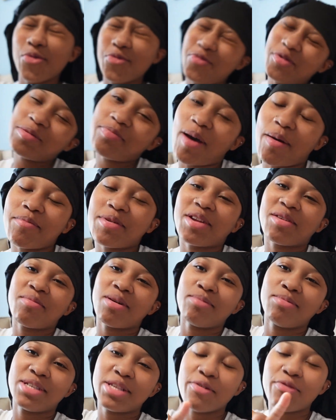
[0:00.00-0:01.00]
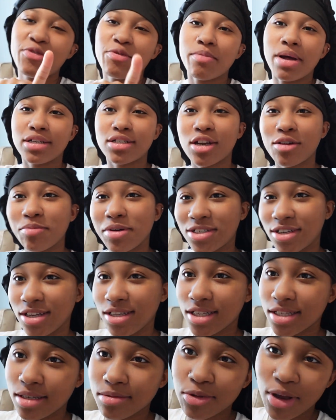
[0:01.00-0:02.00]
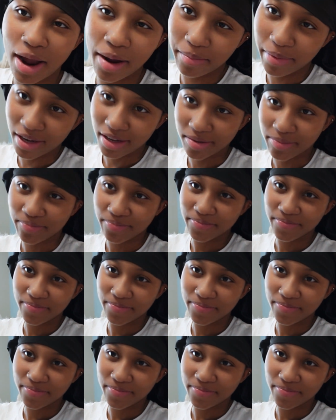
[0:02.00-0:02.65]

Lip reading: What's poppin' here, babies? If you're not done, make sure you hit the subscribe button.